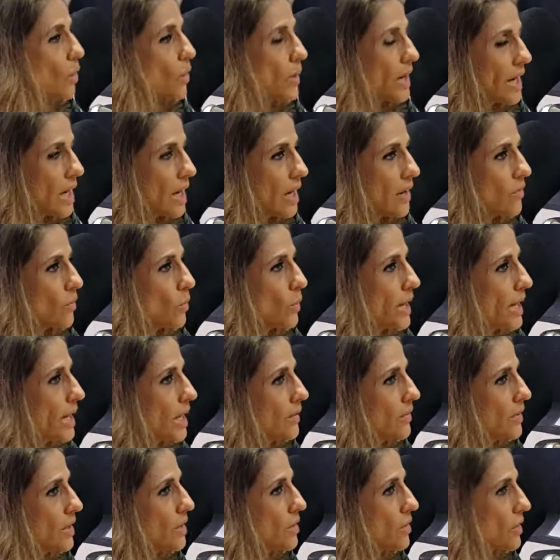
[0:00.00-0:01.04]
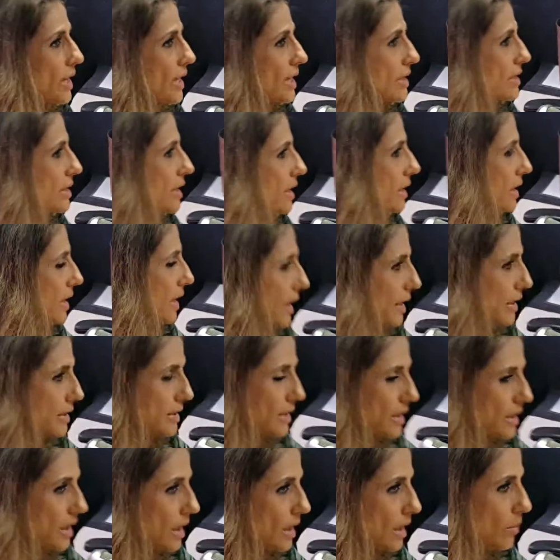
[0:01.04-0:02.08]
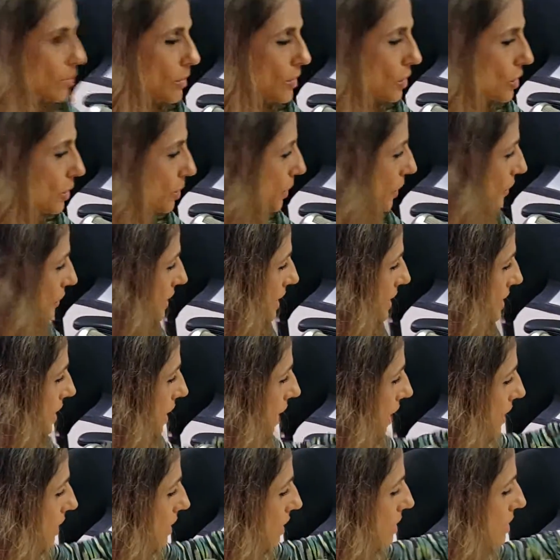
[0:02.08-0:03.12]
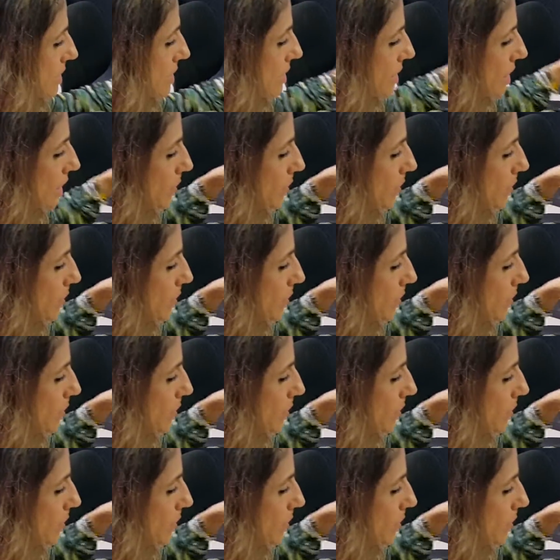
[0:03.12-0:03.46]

We have a great eclectic group of designers